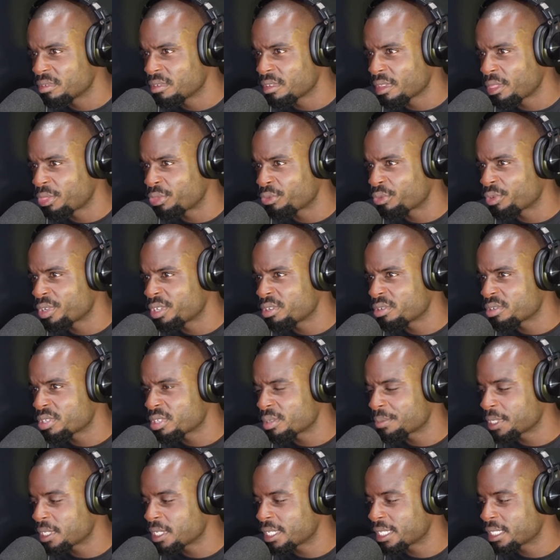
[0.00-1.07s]
three or
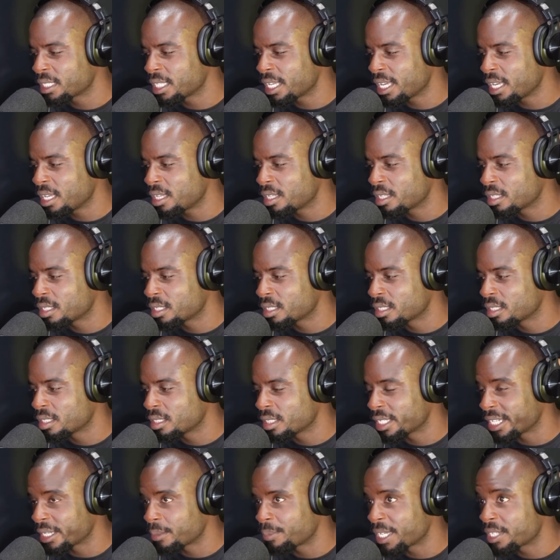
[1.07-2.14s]
something like that. Mm-hmm.
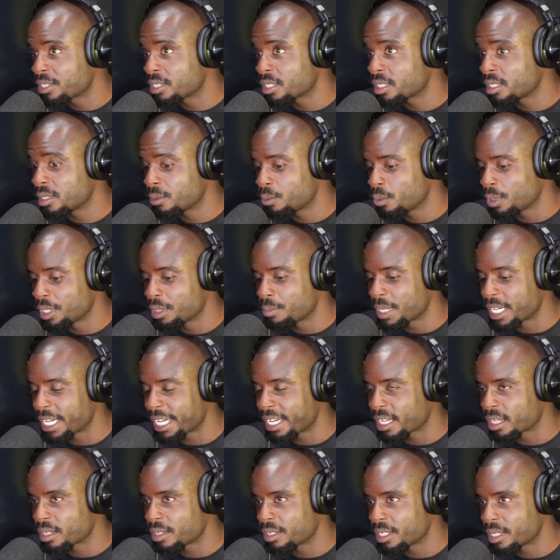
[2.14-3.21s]
Like basically, with my
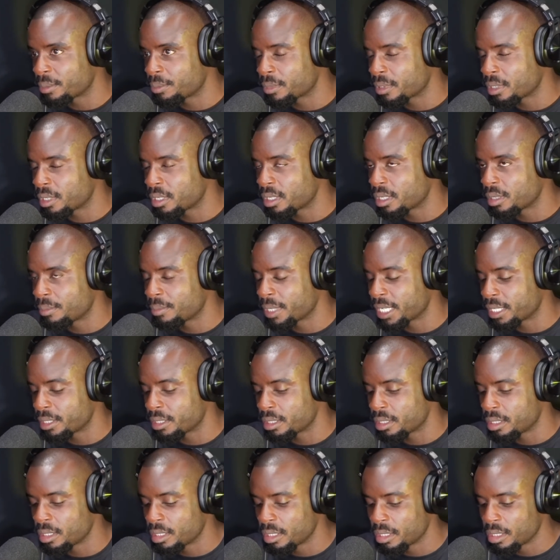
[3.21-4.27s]
academic, uh, my
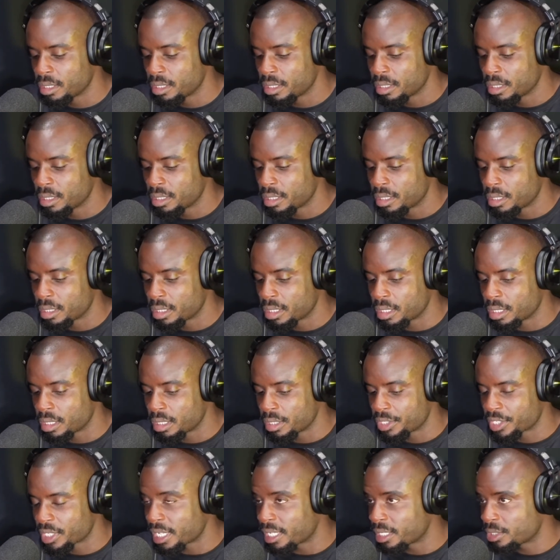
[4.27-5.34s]
uh,
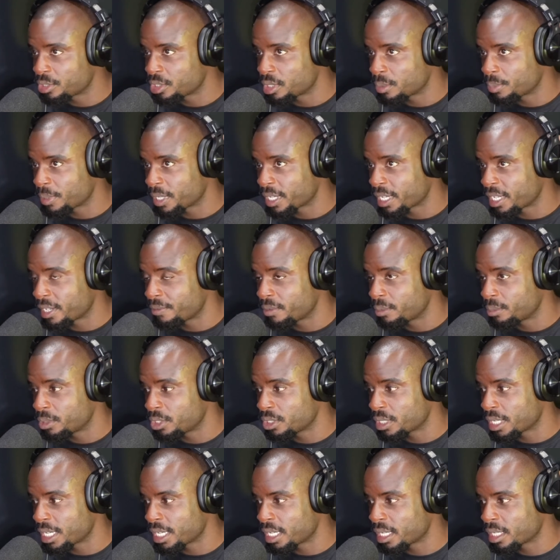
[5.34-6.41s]
scholarship I got from
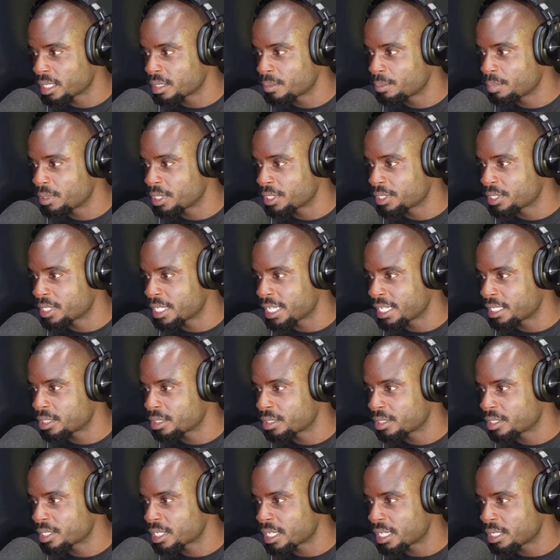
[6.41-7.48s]
track plus
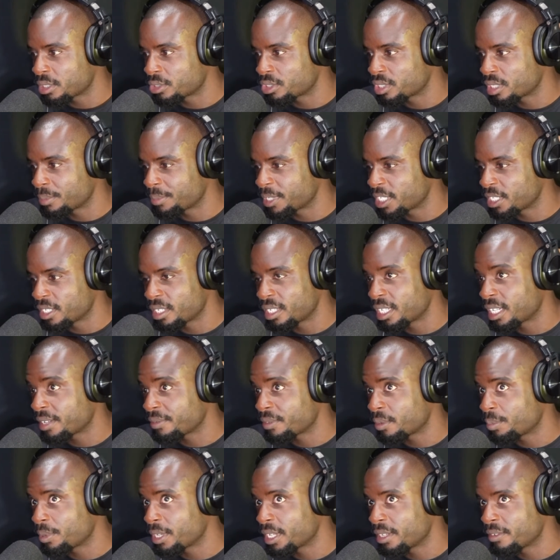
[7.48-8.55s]
that scholarship, I didn't have
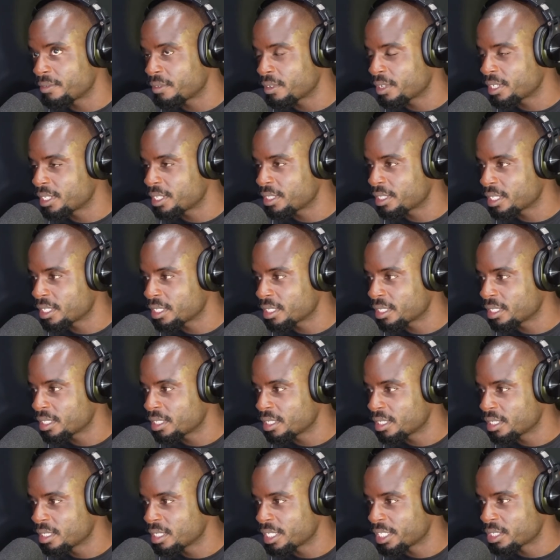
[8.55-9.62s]
to pay for anything.
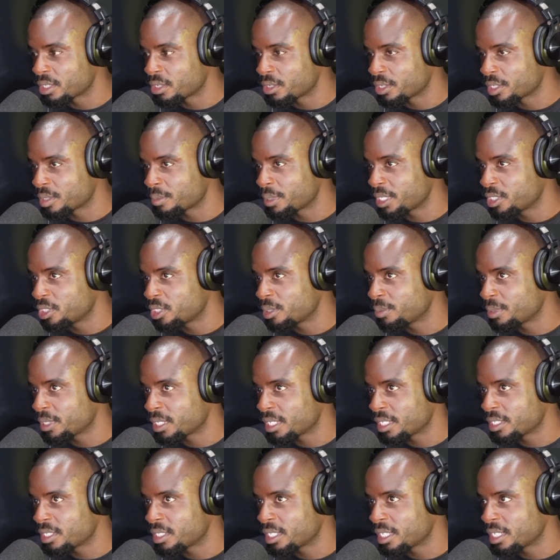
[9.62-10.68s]
Right. As long as my
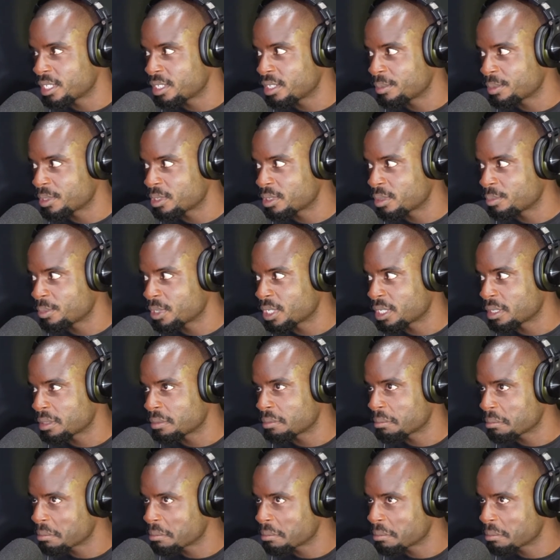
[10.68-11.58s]
GPA stayed up, so I'm like,